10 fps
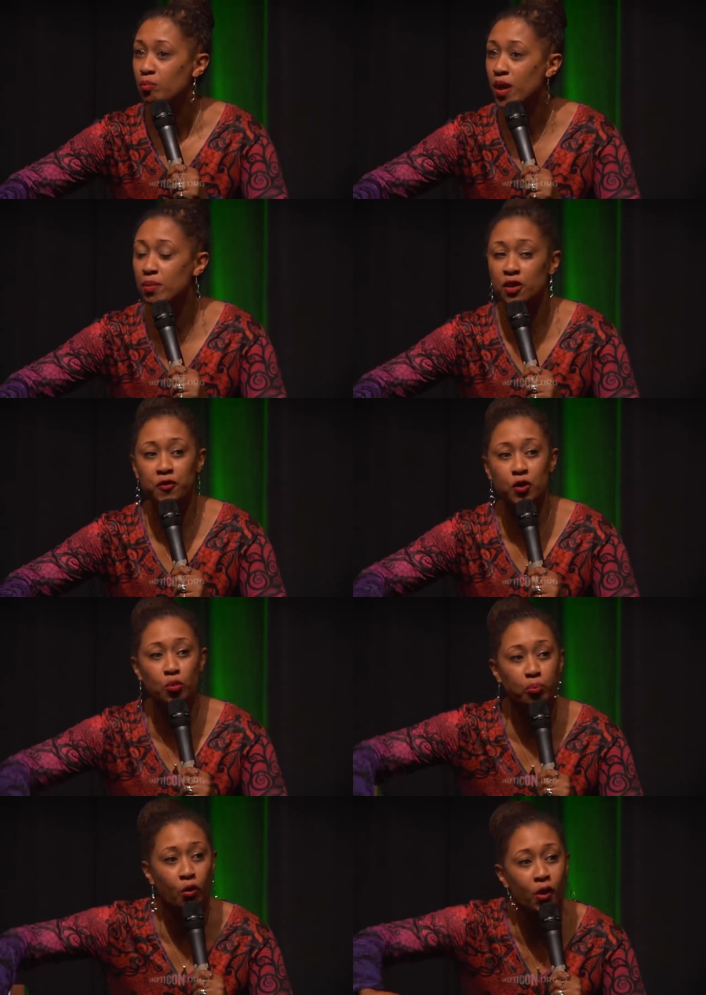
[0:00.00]
Maybe a
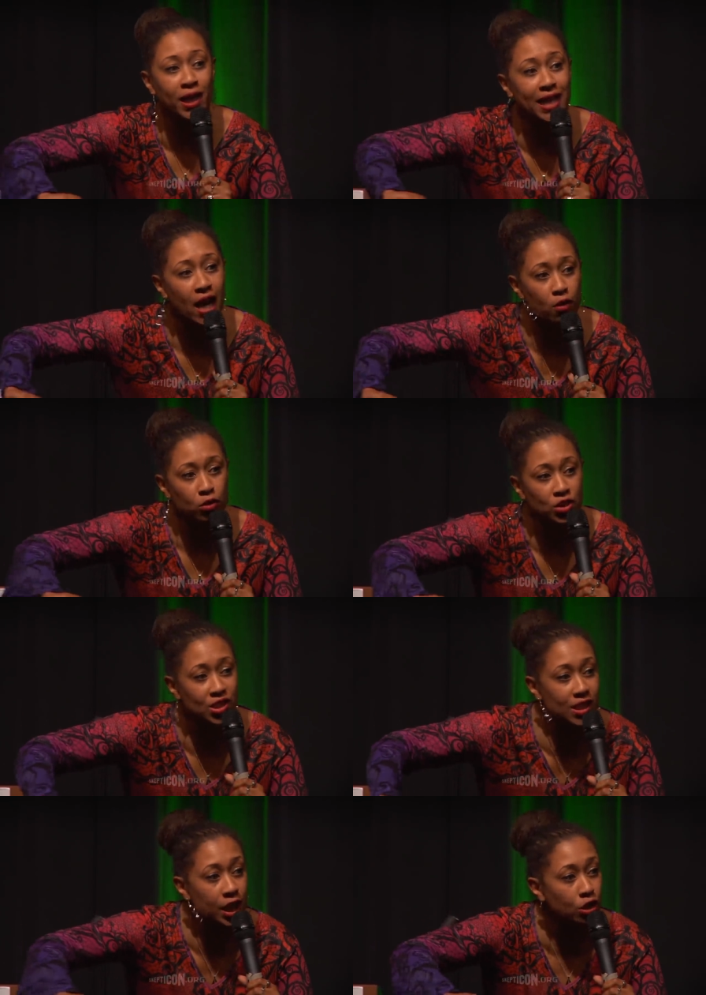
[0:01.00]
few pointy arrows,
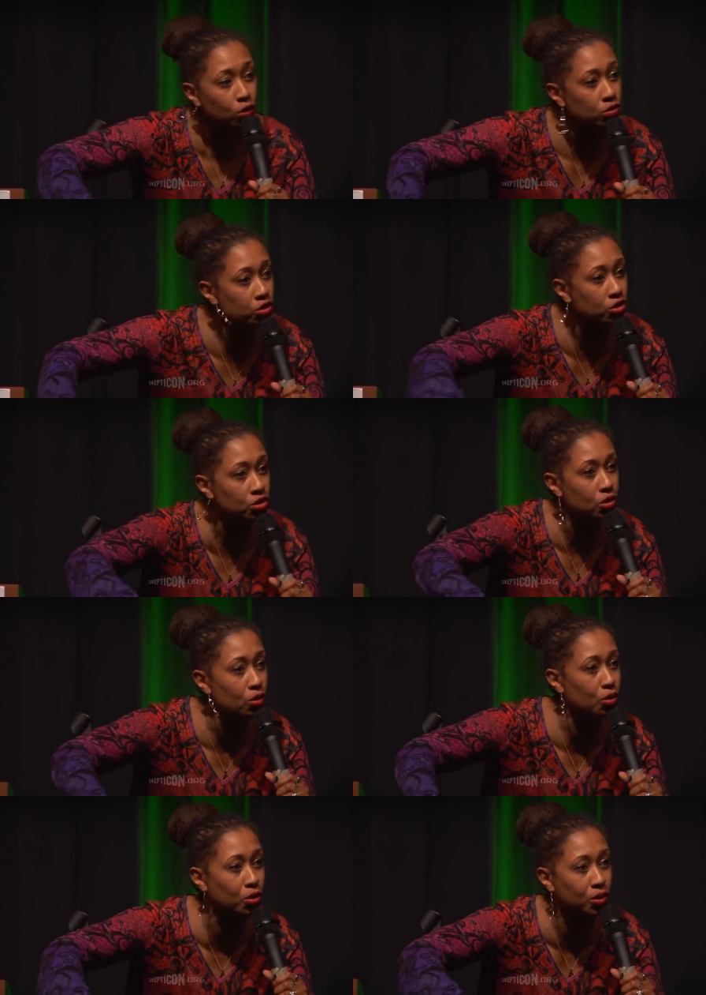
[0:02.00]
sticky notes,
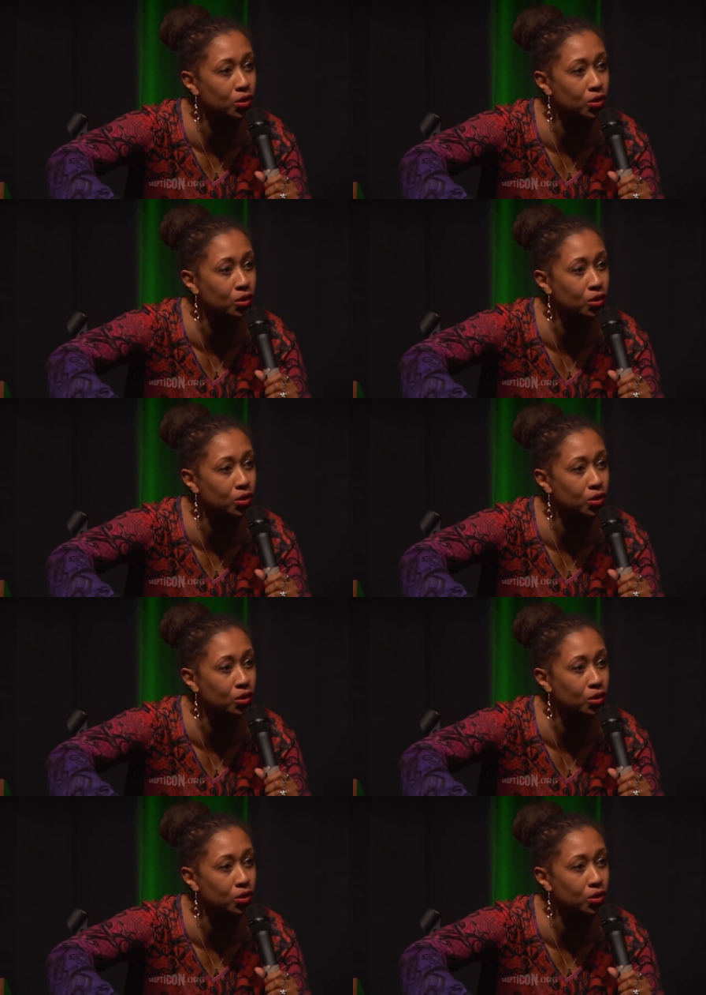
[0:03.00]
so